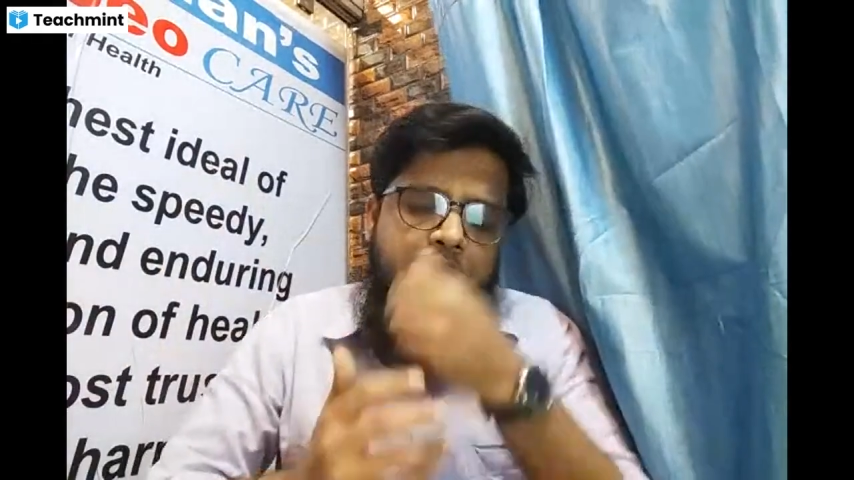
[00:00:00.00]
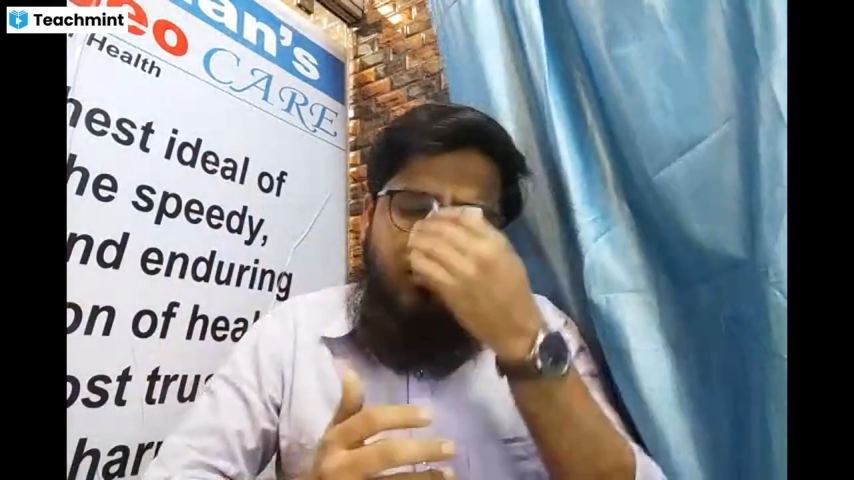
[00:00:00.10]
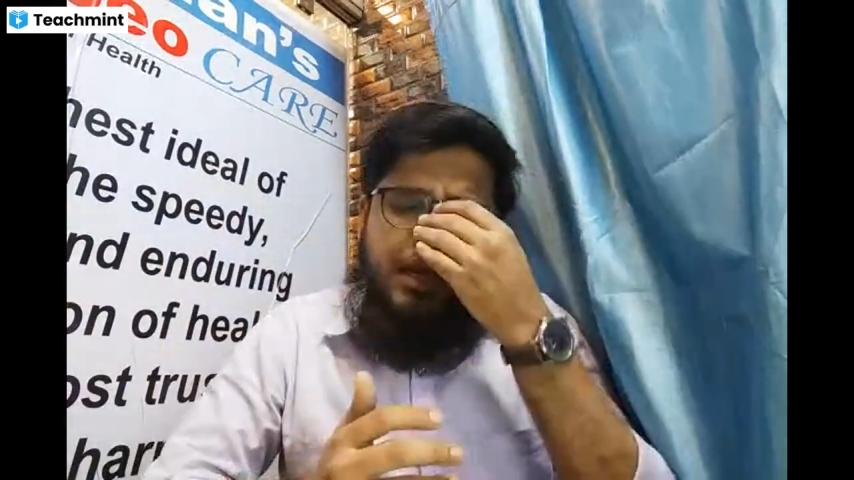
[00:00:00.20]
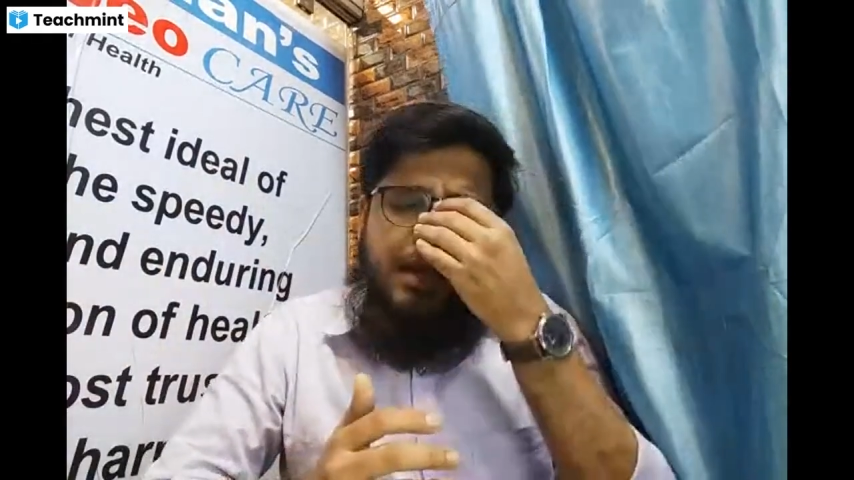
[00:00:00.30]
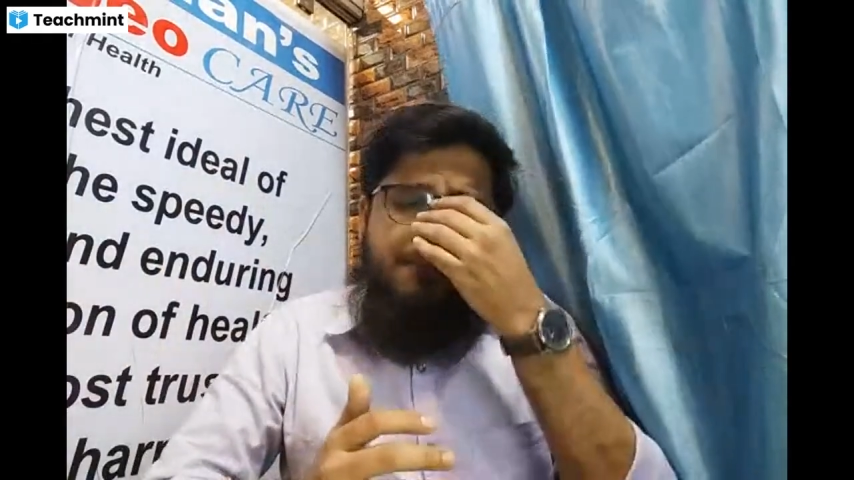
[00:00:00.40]

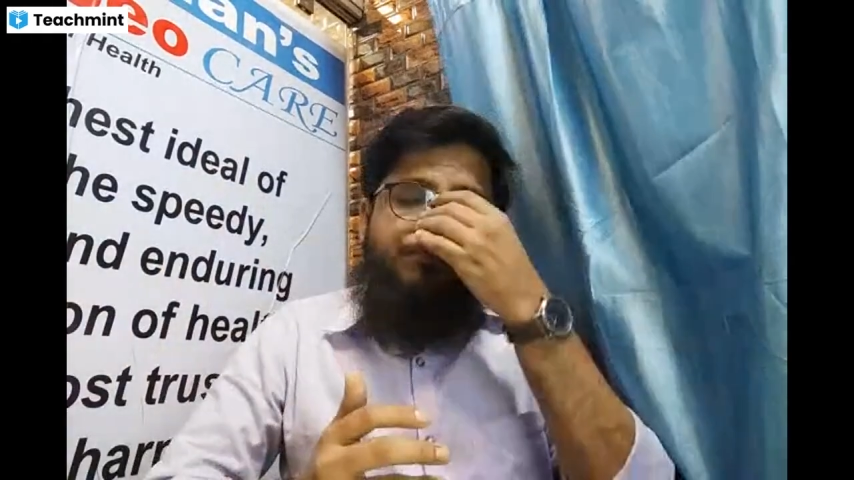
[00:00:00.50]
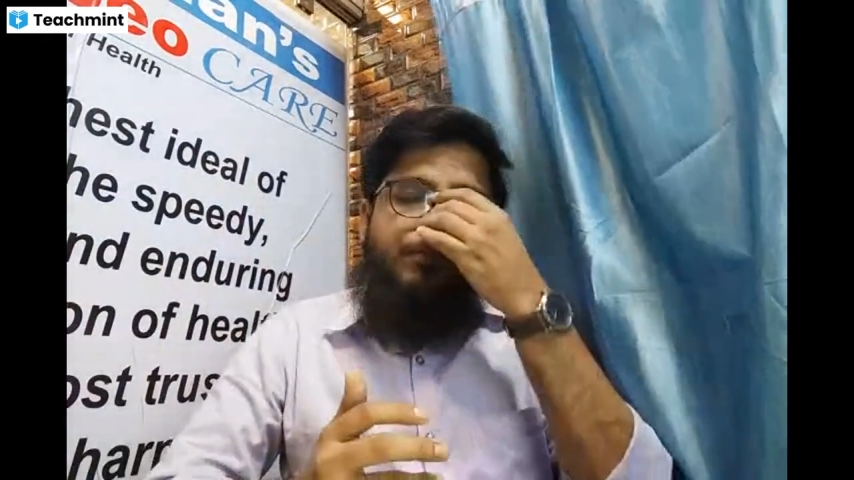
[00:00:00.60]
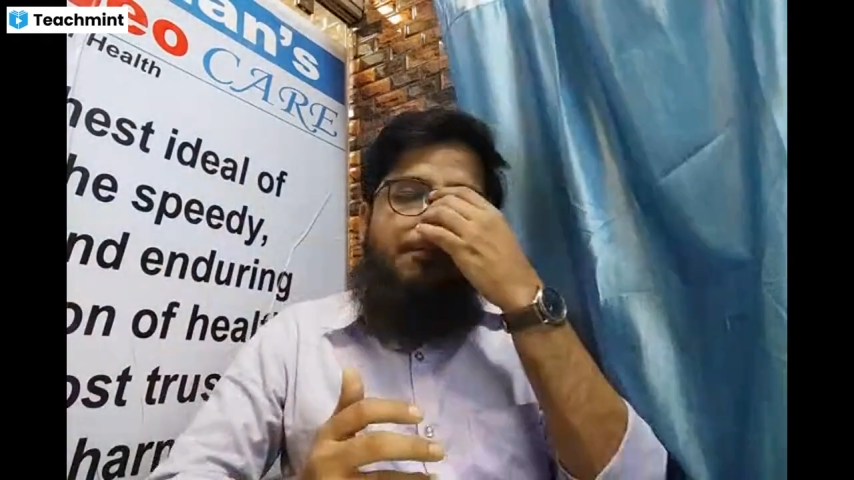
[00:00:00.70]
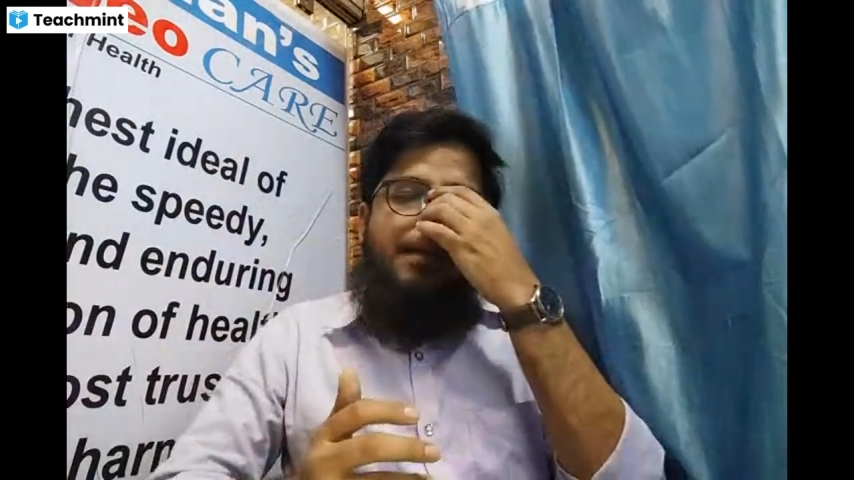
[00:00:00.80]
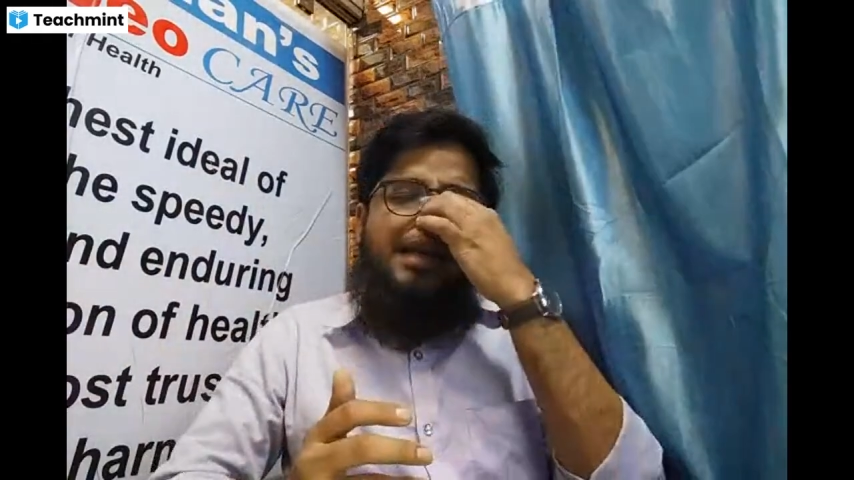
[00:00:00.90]
Okay,
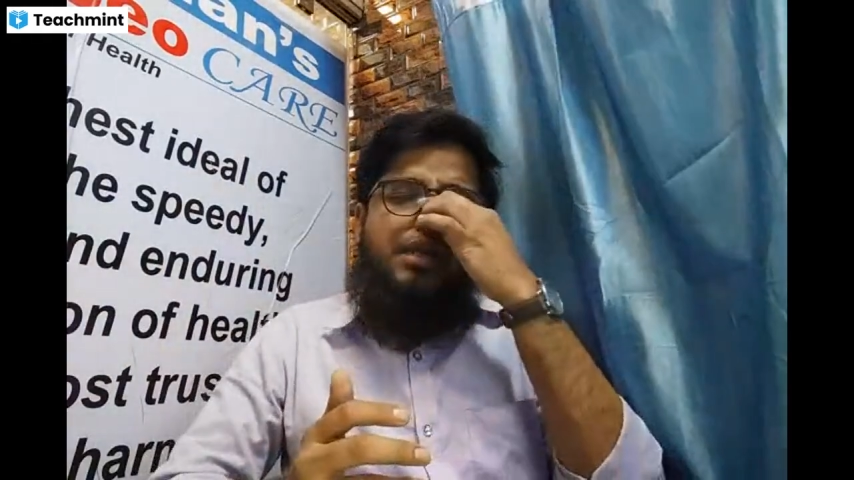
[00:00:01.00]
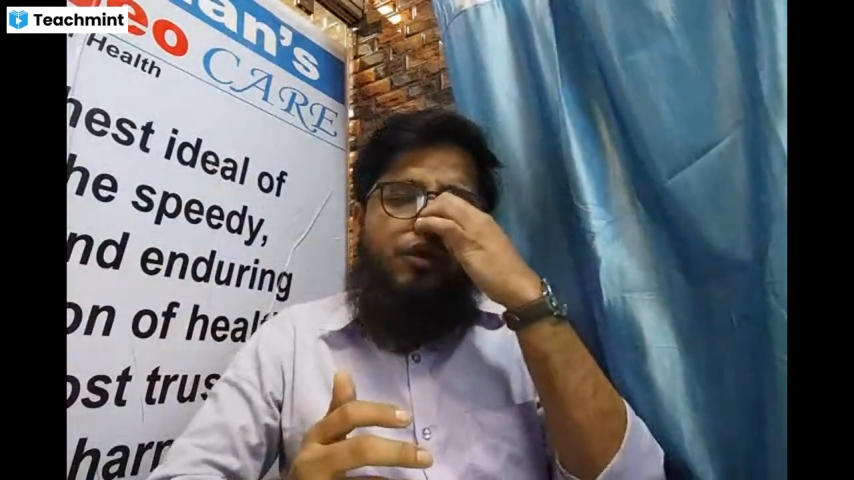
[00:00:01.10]
many